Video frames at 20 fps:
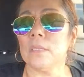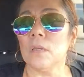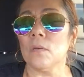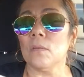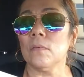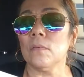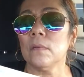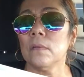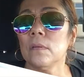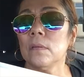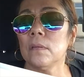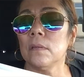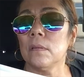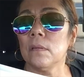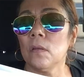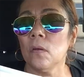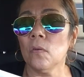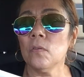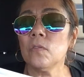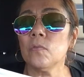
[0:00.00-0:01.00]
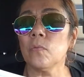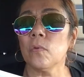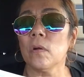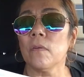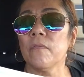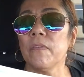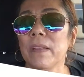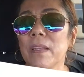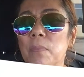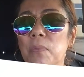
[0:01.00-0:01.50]
no, those
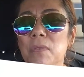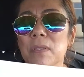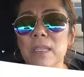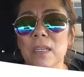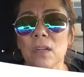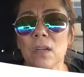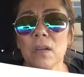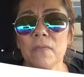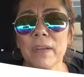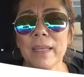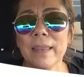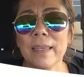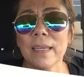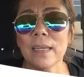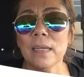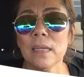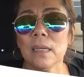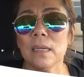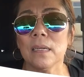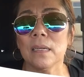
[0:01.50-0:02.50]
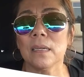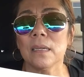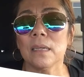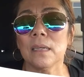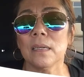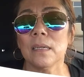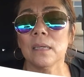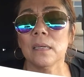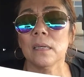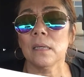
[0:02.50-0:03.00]
were fifty percent off. I think.
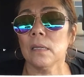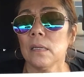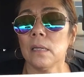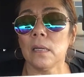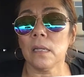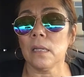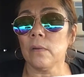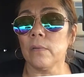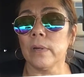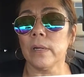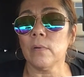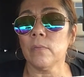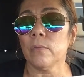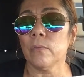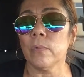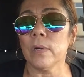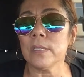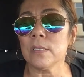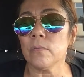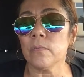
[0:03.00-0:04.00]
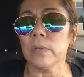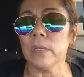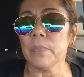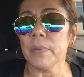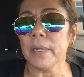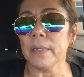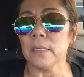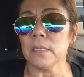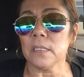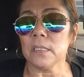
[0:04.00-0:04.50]
Anyway, wasn't really
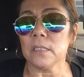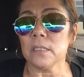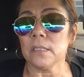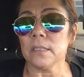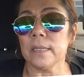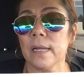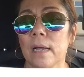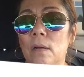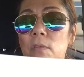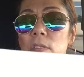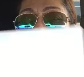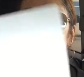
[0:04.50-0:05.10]
paying attention to that. I was